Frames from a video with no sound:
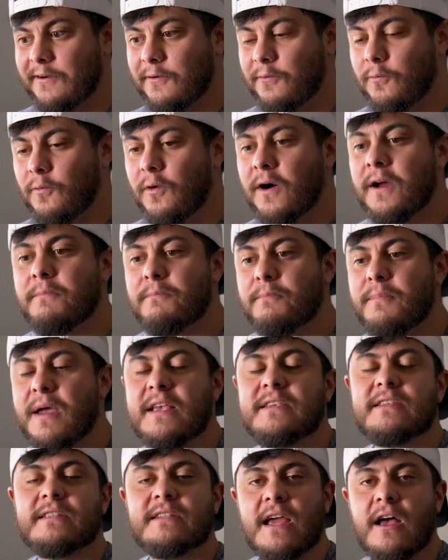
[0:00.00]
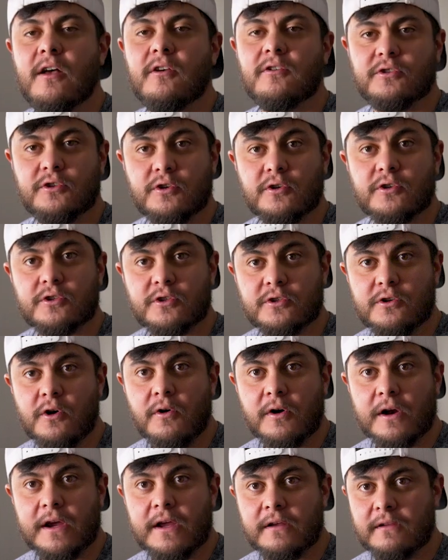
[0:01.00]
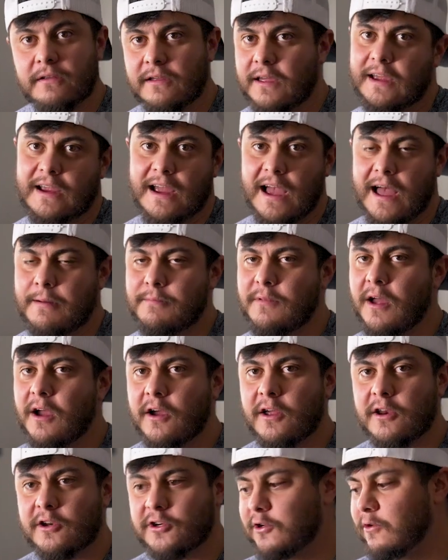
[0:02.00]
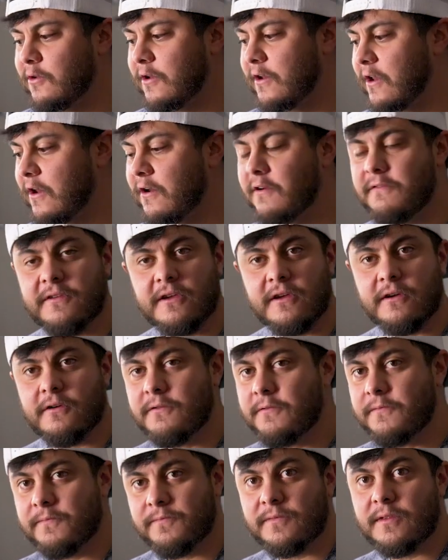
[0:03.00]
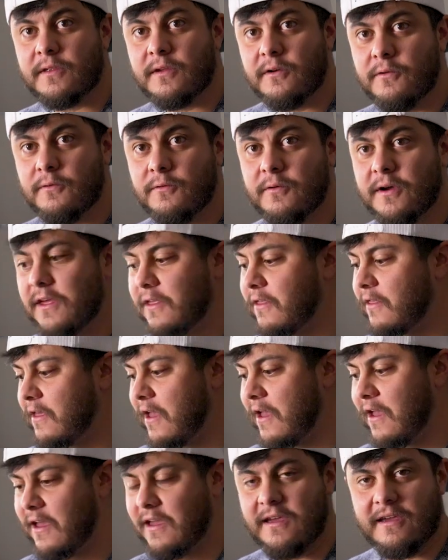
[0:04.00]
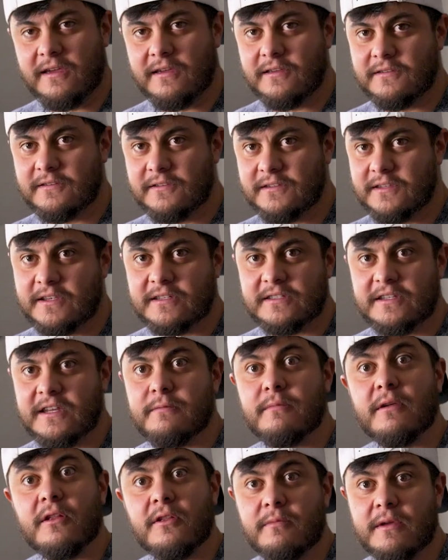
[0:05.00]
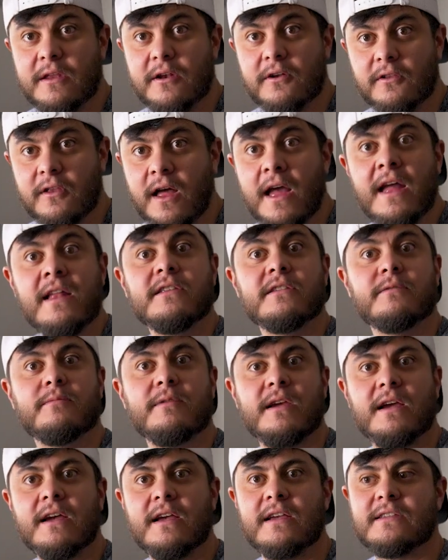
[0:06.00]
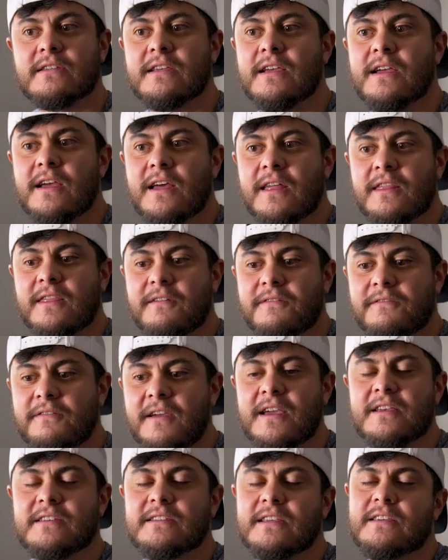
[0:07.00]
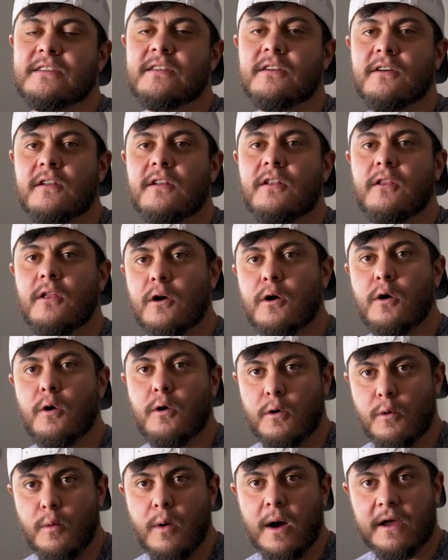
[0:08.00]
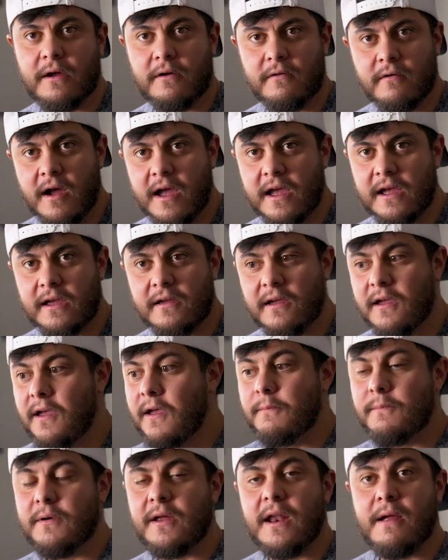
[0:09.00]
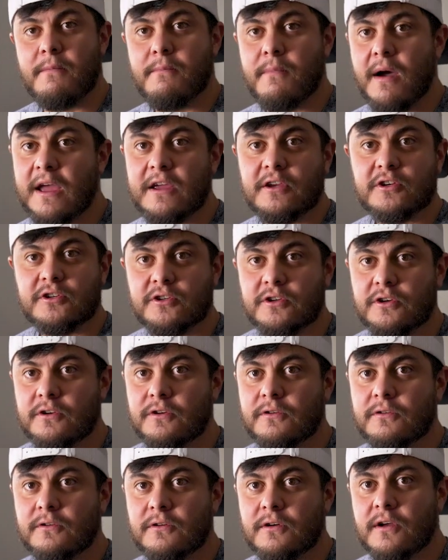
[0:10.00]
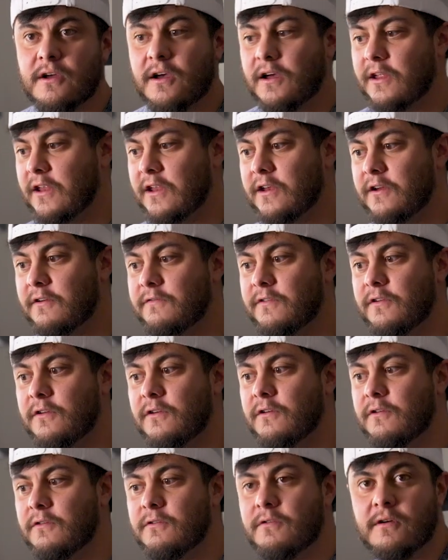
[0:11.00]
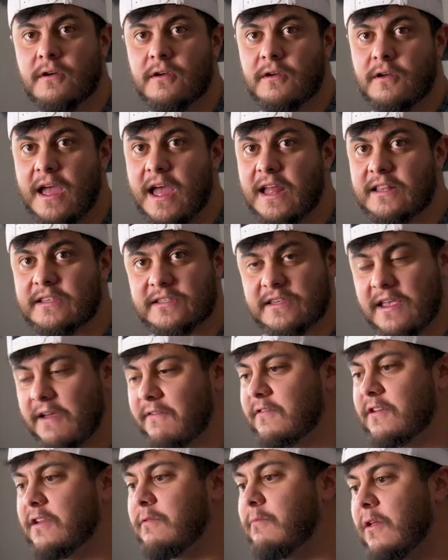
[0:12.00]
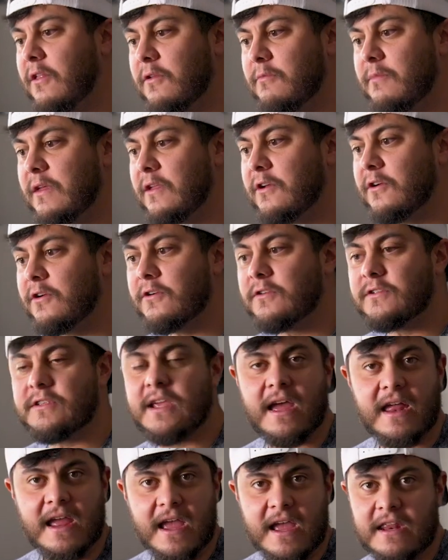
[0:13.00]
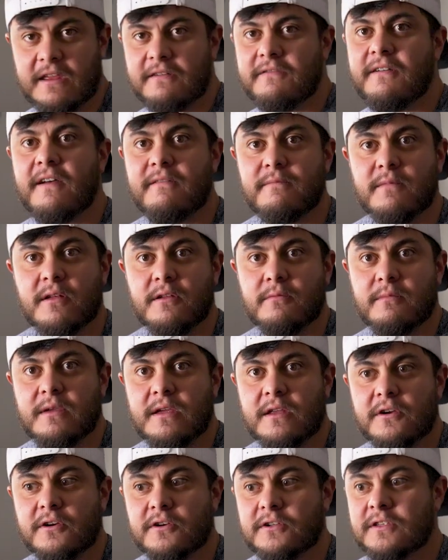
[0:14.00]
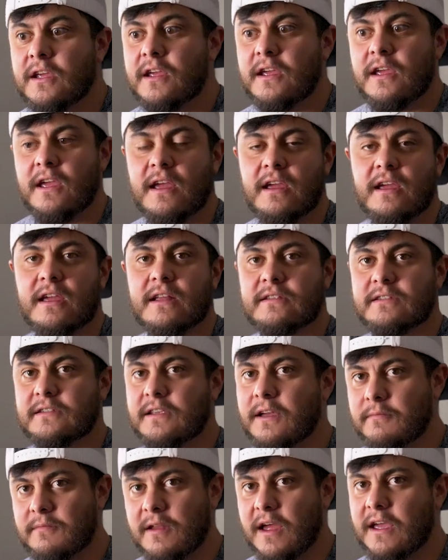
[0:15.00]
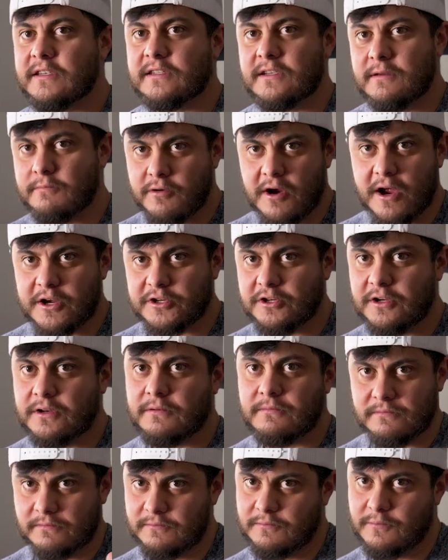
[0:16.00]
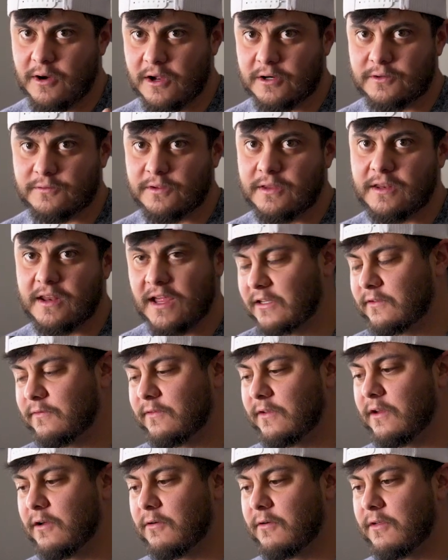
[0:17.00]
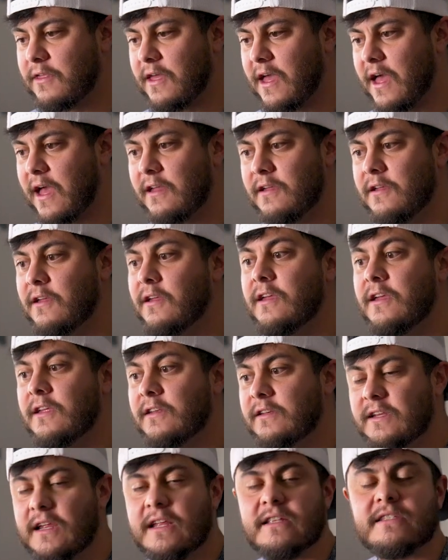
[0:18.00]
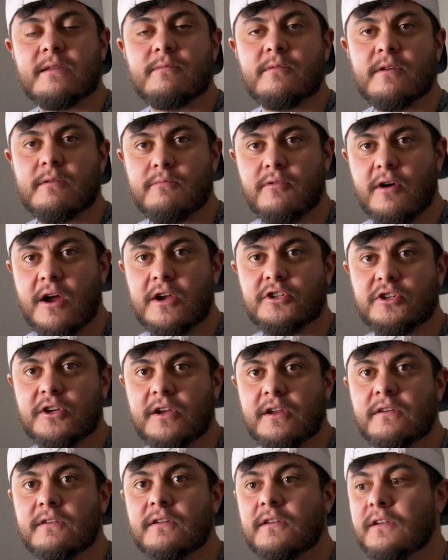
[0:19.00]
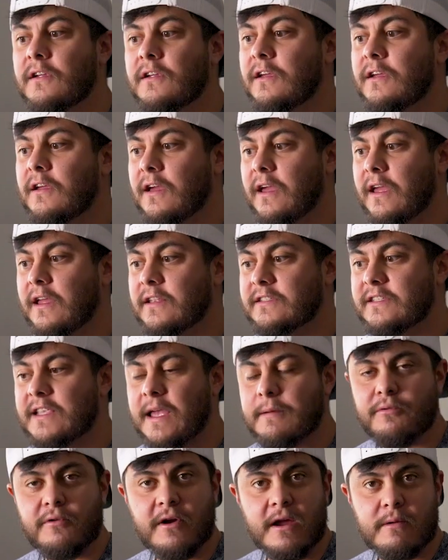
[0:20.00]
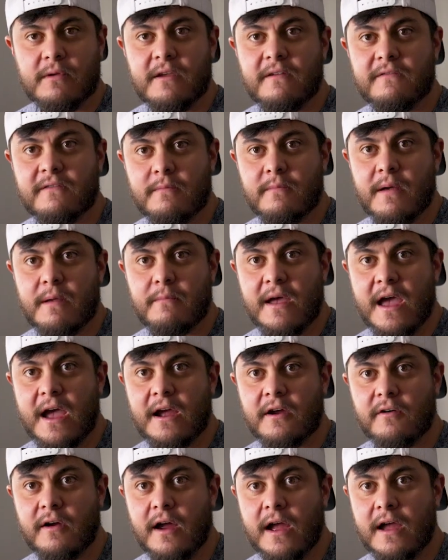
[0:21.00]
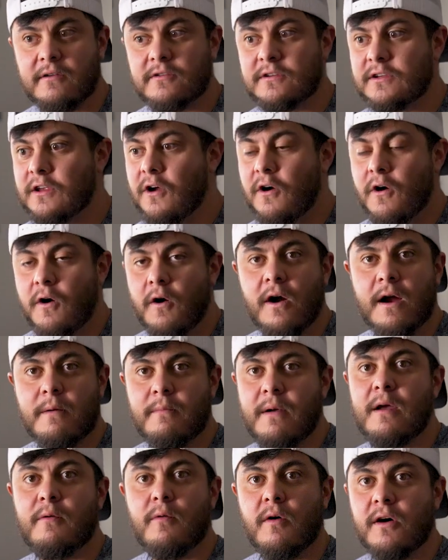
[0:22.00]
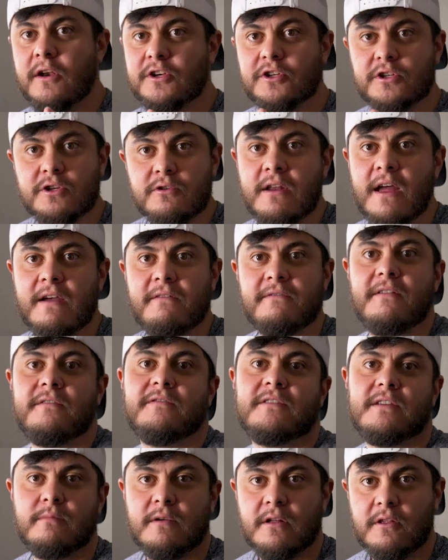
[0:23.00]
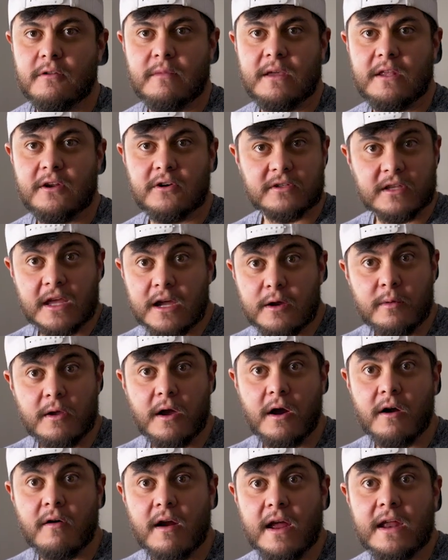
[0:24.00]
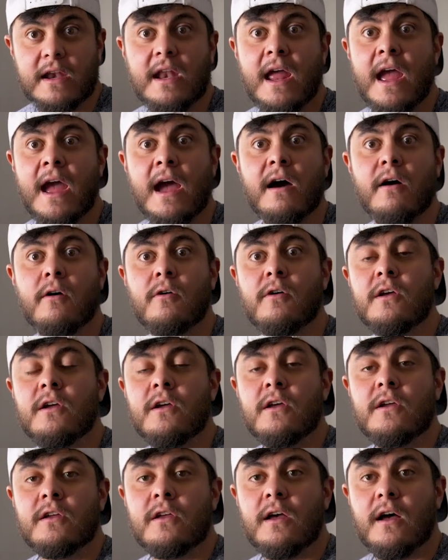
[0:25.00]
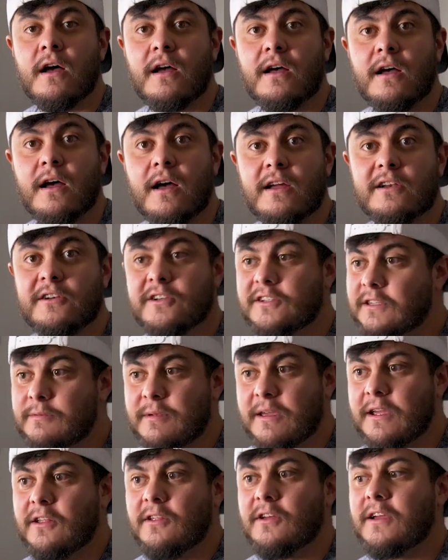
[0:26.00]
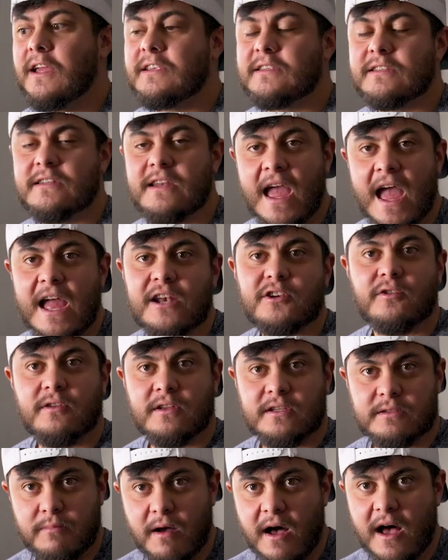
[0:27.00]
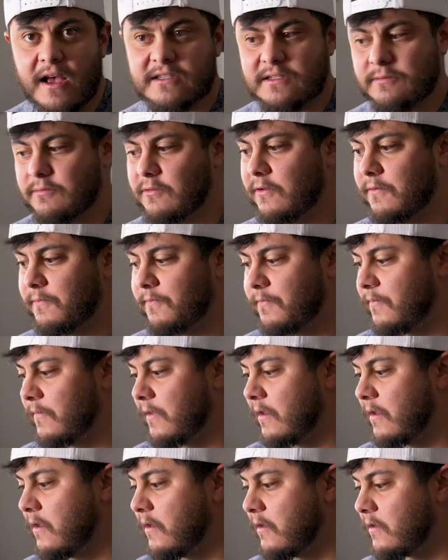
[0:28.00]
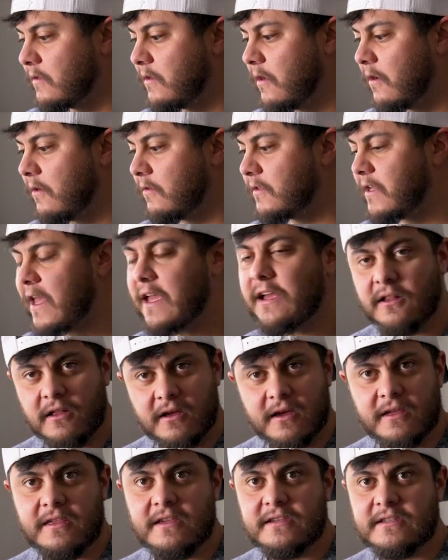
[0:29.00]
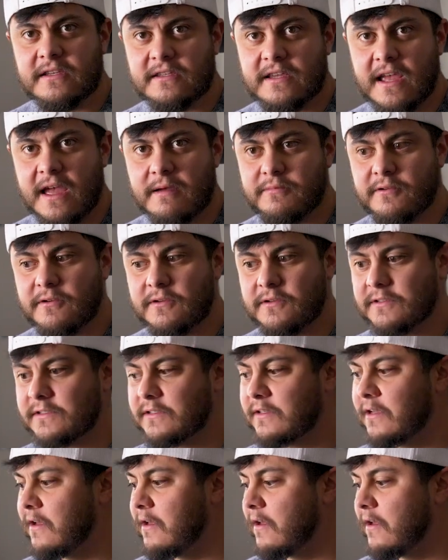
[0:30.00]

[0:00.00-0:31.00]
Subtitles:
What best tells your story? Like, I'm not going to shoot an interview with a 16 millimeter lens because the face isn't going to look quite right, but I might shoot an interview at 70 millimeters, at 85 millimeters, and get some nice compression. Watch for the next video with that, to get some compression and separate me from my background. Or I might want to shoot at 50 millimeters like we are right now, just to make it look as natural as possible. So take a look at these examples